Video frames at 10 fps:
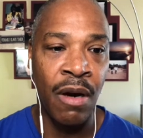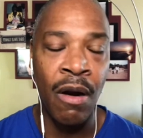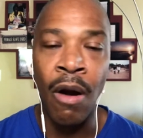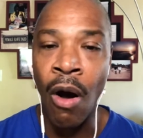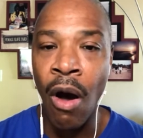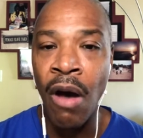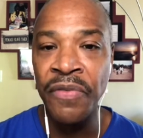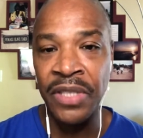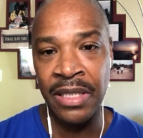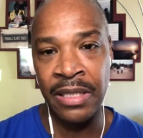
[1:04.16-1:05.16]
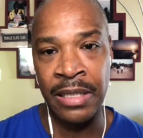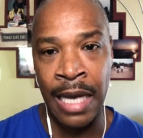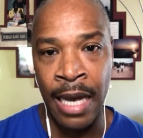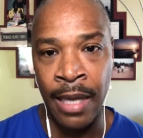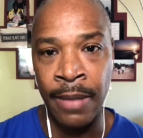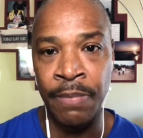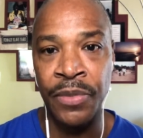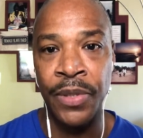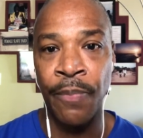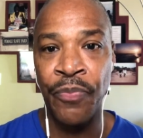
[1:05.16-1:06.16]
are
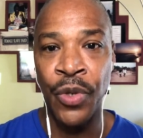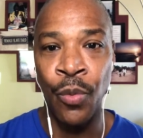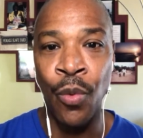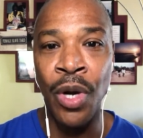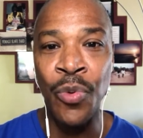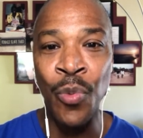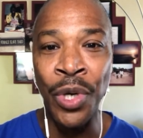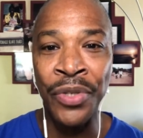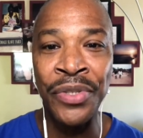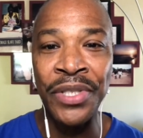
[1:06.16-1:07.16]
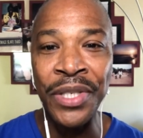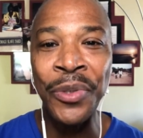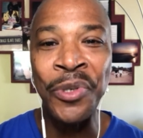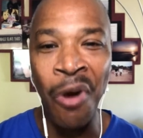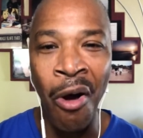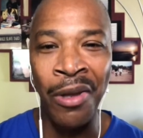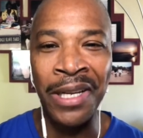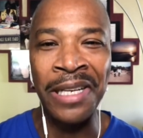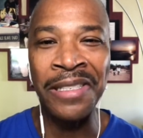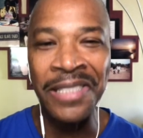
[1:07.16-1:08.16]
oftentimes what we're still
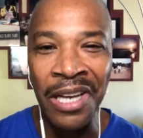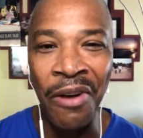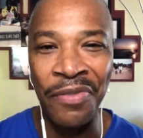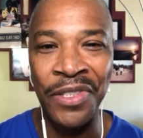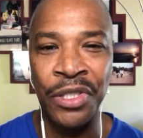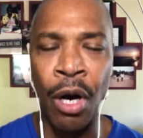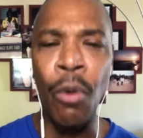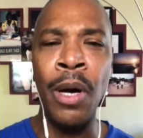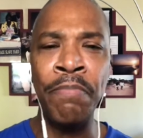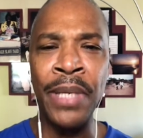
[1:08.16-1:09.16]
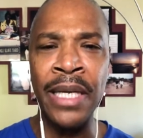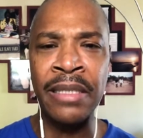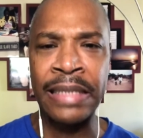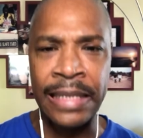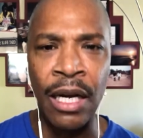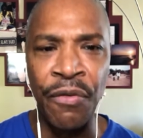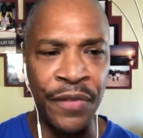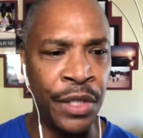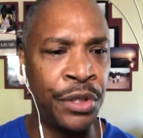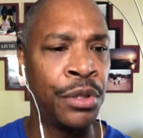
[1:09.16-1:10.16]
calling selfish. Oh, I'm being
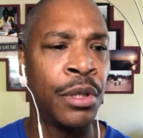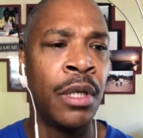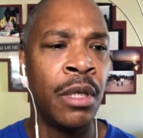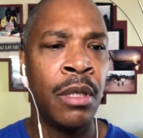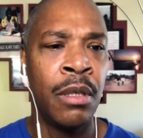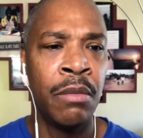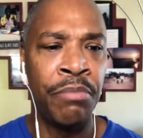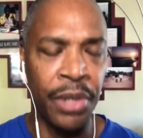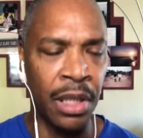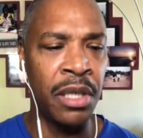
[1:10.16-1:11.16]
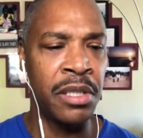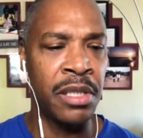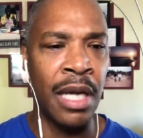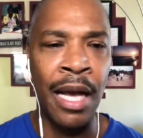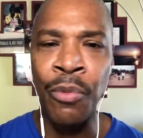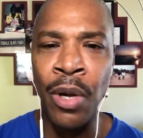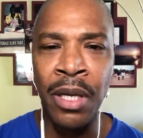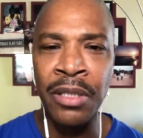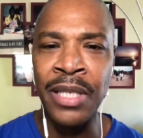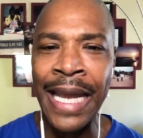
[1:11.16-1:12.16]
selfish because I want
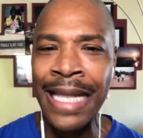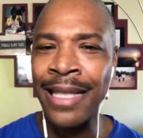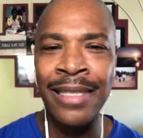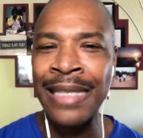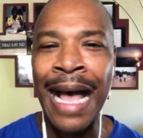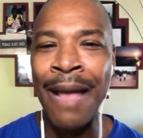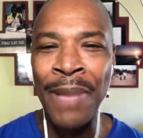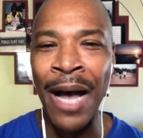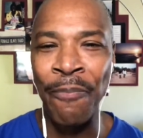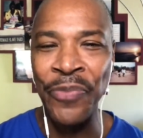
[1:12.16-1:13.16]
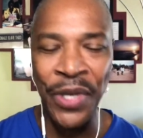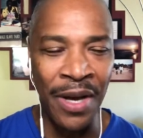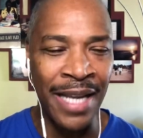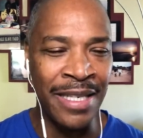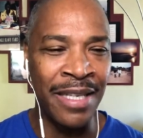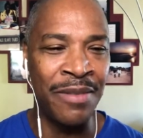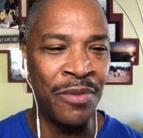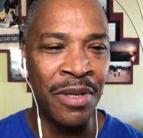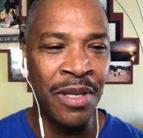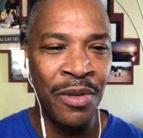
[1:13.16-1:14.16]
to take this time out. I did
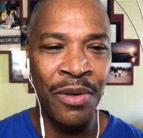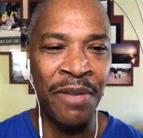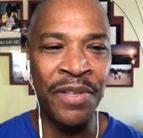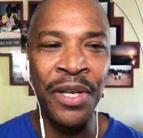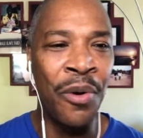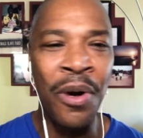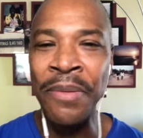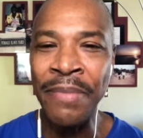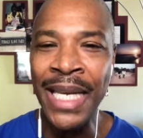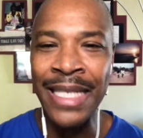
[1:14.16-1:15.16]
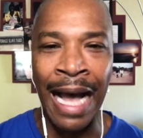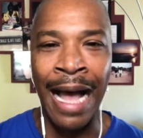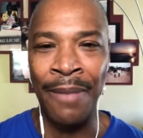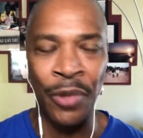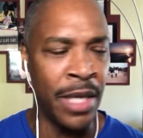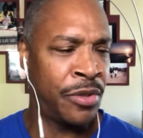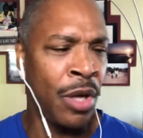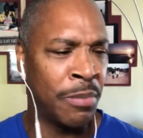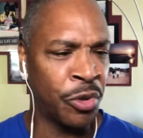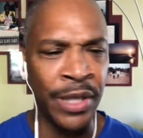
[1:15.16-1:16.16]
a video on me time, right?
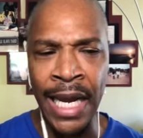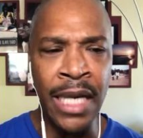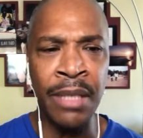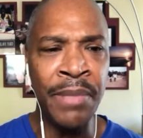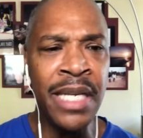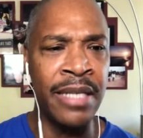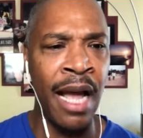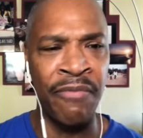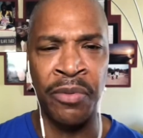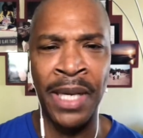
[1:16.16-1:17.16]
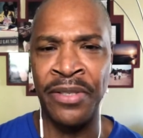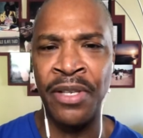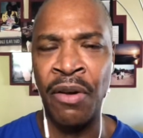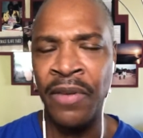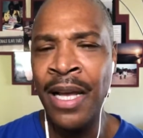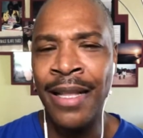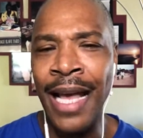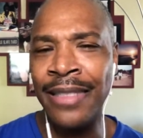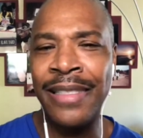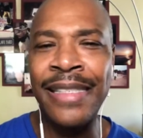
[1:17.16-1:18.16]
So I'm creating me time for myself.
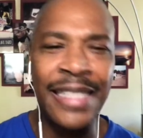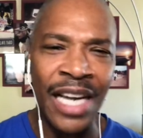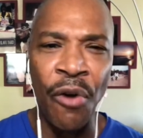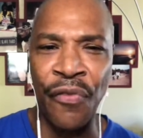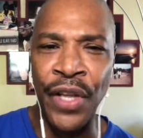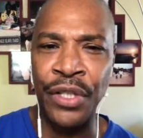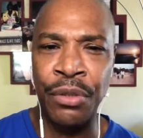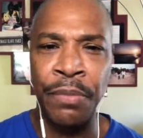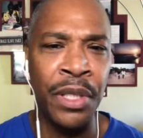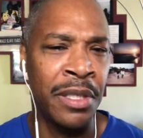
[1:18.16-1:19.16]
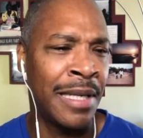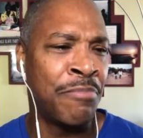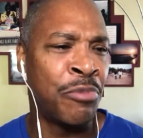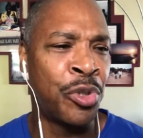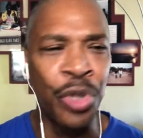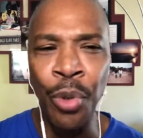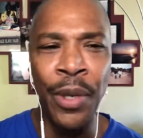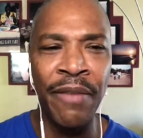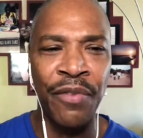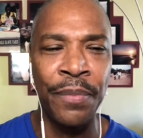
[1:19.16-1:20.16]
That's selfish because I'm
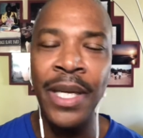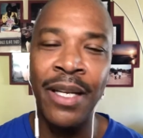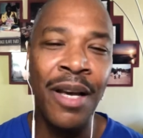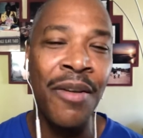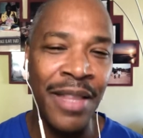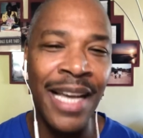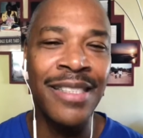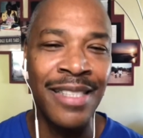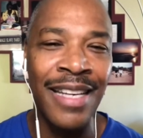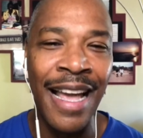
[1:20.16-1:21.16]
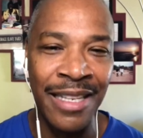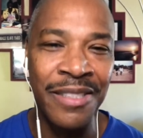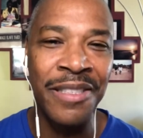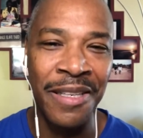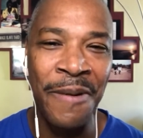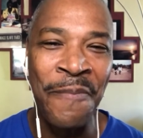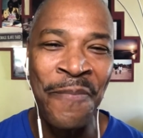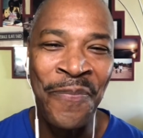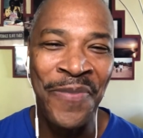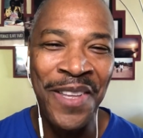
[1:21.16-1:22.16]
doing for me. No, that's an act
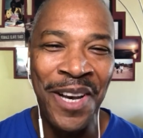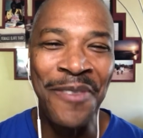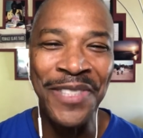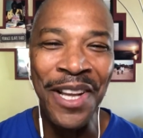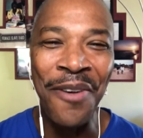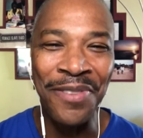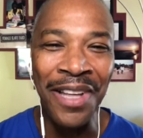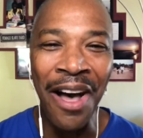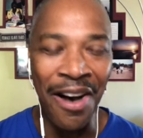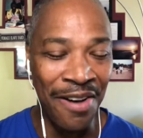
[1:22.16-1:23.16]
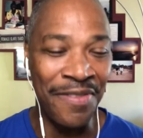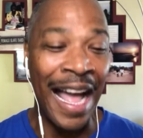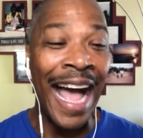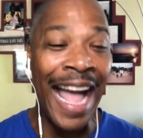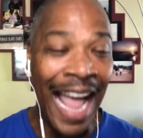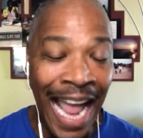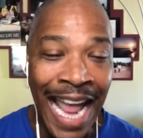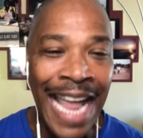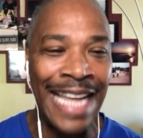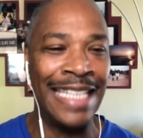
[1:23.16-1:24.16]
of self love.
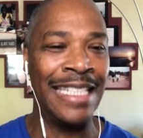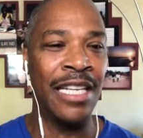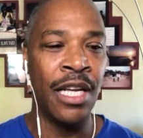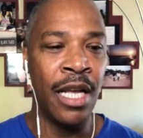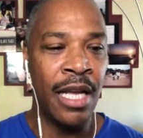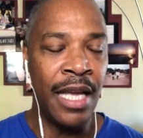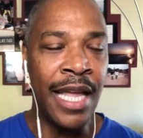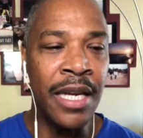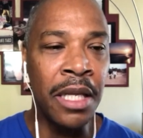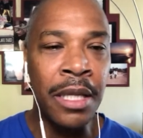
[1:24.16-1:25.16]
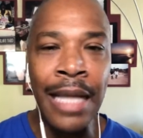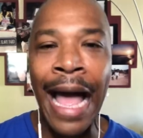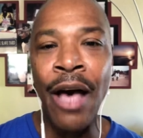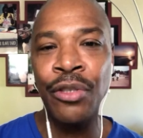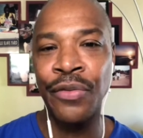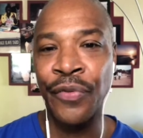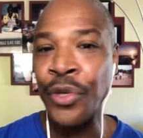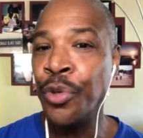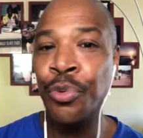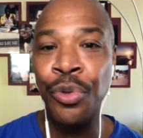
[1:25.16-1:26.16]
And it allows for
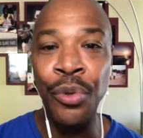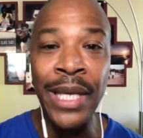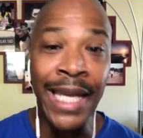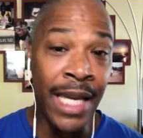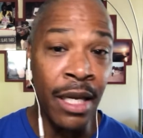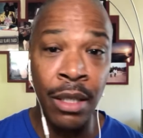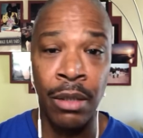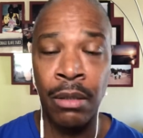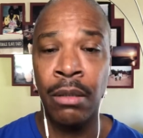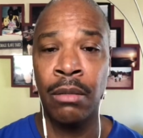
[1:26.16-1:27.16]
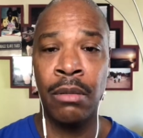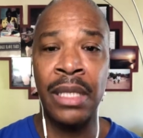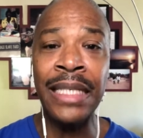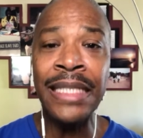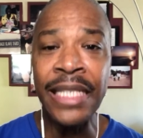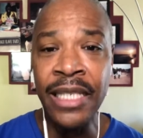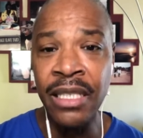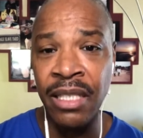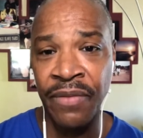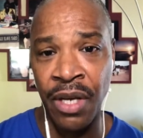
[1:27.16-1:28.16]
you to hear the
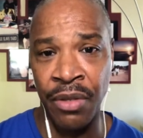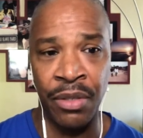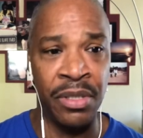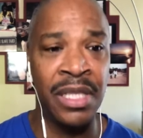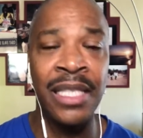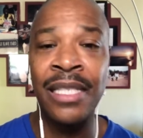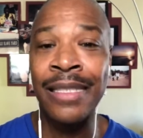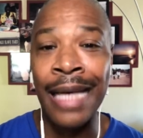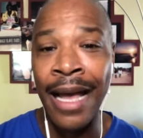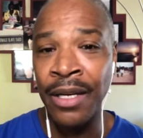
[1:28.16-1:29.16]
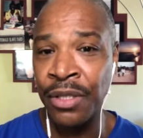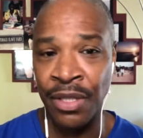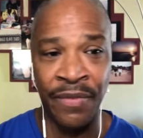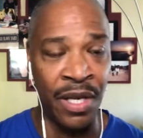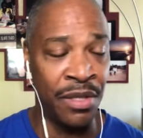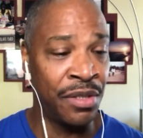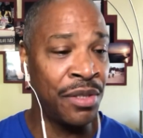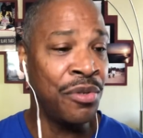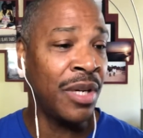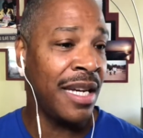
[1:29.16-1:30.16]
needs of others, the desires of others.
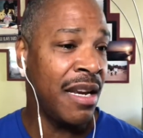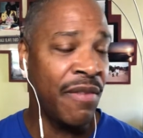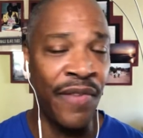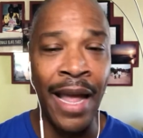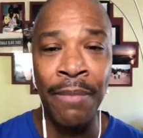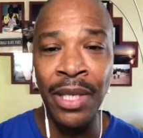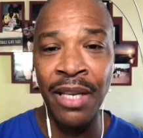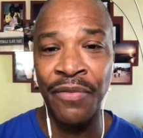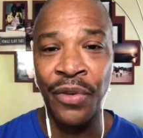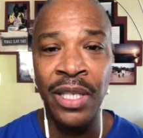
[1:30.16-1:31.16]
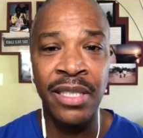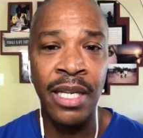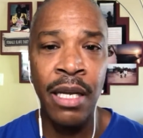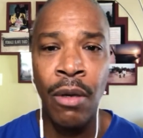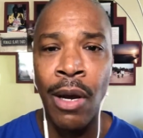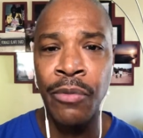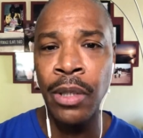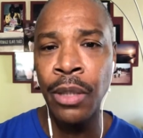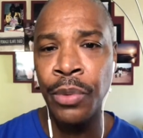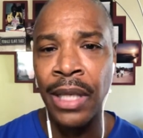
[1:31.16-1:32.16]
So you can hear family and friends say, oh, I
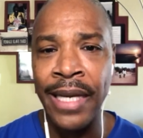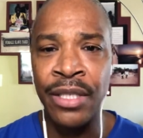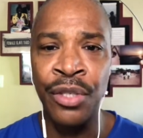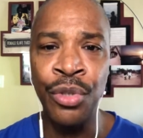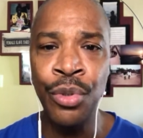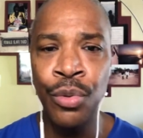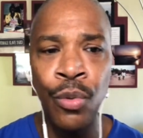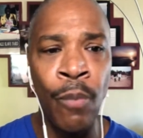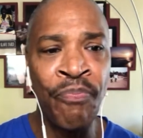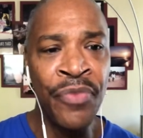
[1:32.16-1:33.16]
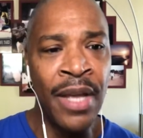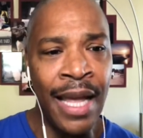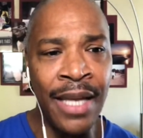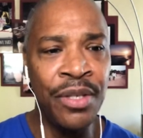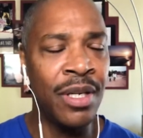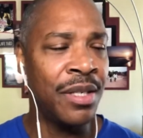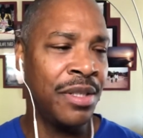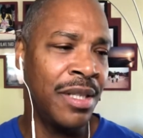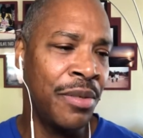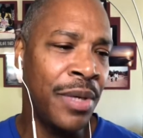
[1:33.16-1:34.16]
really would like to do. And you go,
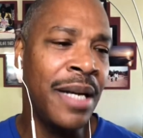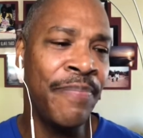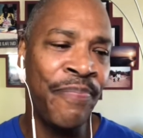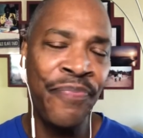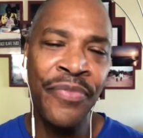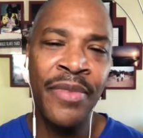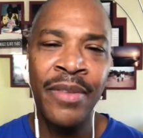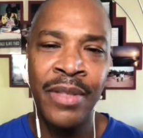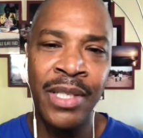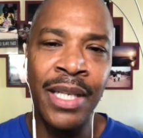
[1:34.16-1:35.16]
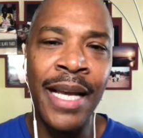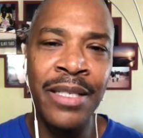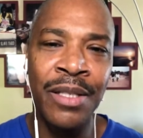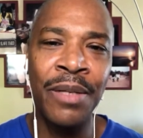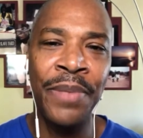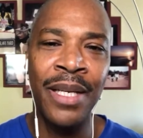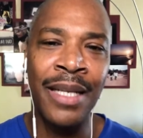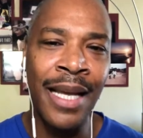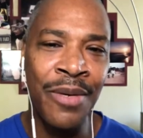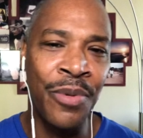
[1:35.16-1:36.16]
you know what? Tonight's going to be a
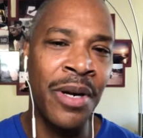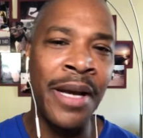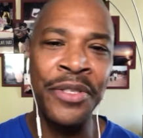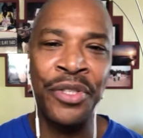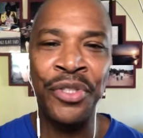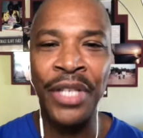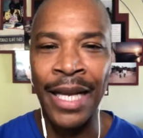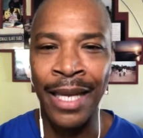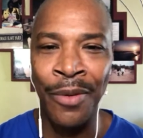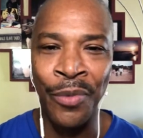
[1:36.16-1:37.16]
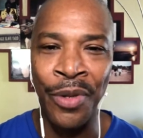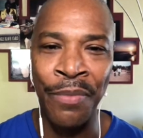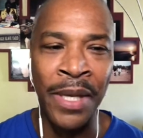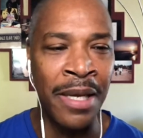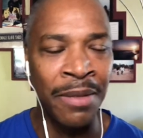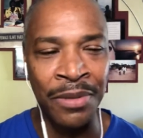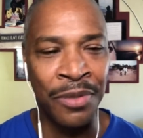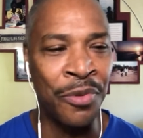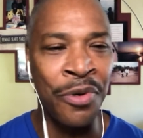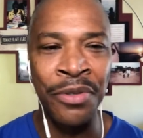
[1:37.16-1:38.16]
night where I just check in with me. I'm going
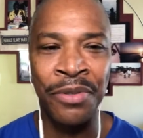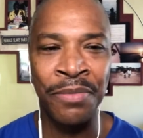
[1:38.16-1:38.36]
to order